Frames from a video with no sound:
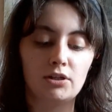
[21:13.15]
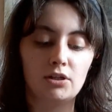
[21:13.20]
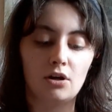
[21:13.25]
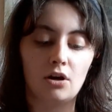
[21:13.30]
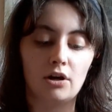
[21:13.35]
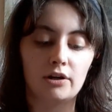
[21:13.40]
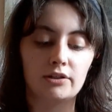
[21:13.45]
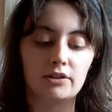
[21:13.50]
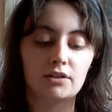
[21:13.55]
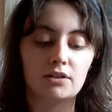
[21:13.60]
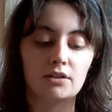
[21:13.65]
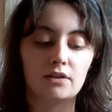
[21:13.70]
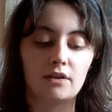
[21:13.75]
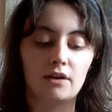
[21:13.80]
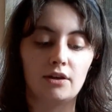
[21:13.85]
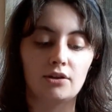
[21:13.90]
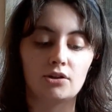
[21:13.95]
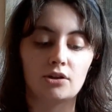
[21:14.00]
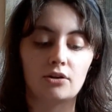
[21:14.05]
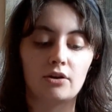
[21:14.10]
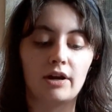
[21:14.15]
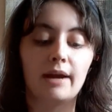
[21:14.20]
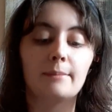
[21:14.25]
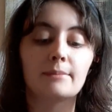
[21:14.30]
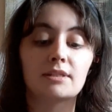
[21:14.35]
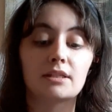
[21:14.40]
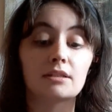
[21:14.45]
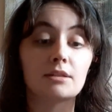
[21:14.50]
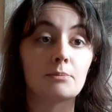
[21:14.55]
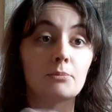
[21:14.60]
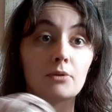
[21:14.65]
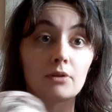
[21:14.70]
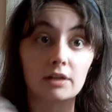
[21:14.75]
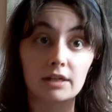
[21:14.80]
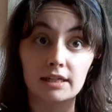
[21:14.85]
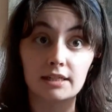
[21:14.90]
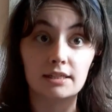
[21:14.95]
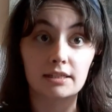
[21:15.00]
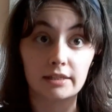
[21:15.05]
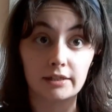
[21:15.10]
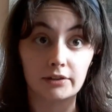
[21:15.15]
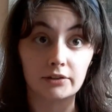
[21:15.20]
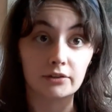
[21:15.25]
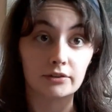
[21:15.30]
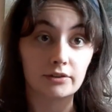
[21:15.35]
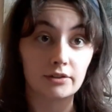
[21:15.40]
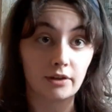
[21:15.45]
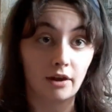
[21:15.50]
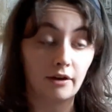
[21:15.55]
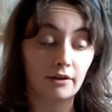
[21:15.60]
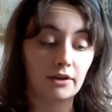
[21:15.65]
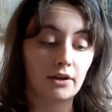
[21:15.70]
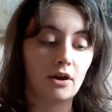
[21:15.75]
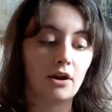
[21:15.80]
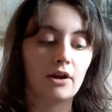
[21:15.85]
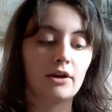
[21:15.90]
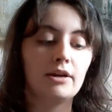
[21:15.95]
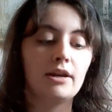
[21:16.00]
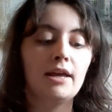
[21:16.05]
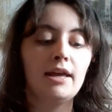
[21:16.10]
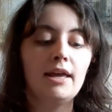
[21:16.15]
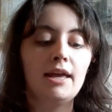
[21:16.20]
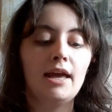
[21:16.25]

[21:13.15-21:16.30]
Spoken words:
yards to the 100 grams. It's a pretty standard sock yarn.